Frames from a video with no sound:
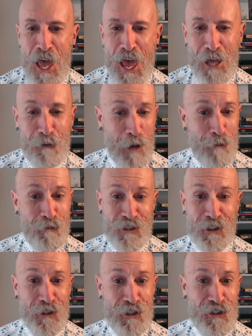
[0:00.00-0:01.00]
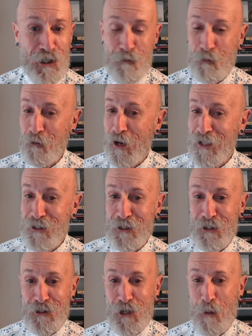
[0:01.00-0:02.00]
And I'm just going to jump right to
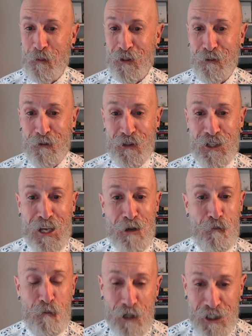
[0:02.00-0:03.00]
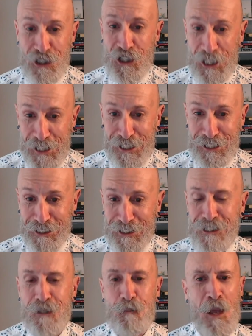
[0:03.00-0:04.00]
the topic of the day, which
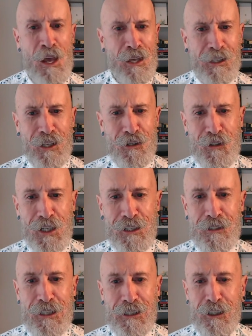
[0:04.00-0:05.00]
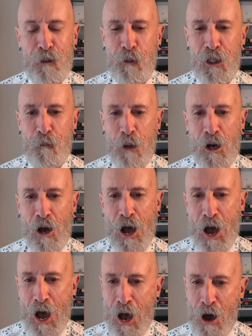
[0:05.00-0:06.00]
is, can you tell us a little bit about
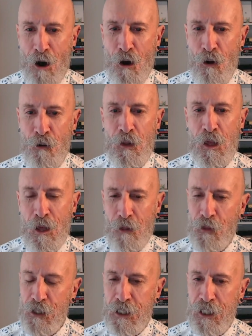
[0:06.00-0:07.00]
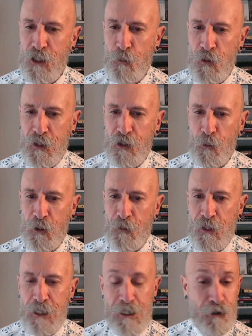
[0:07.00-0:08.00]
how the Teach Music
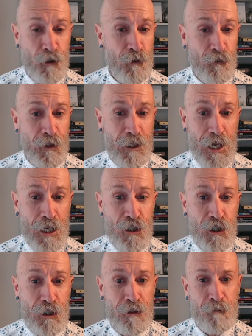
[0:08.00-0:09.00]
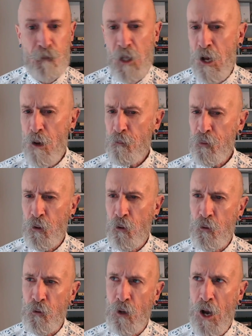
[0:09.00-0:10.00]
21C certification
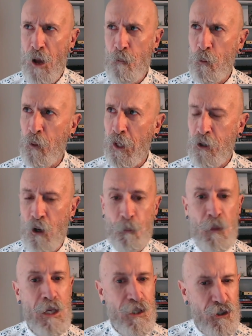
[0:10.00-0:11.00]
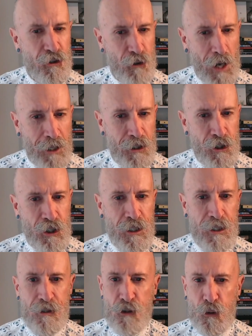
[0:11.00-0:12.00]
program, what I call
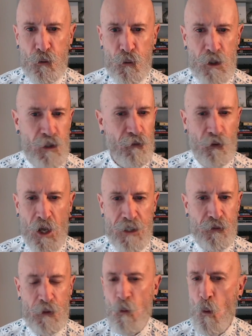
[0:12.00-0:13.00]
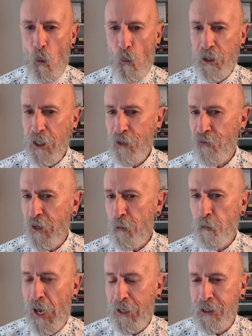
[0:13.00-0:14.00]
strategies, tools, philosophy, what kind of
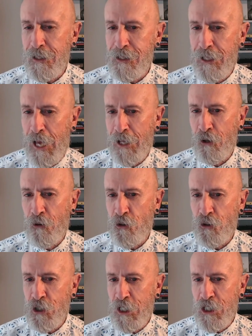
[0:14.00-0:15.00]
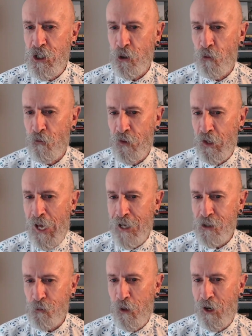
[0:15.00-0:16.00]
impact has it had on your teaching over the
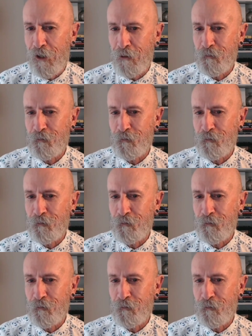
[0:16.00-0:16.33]
last while?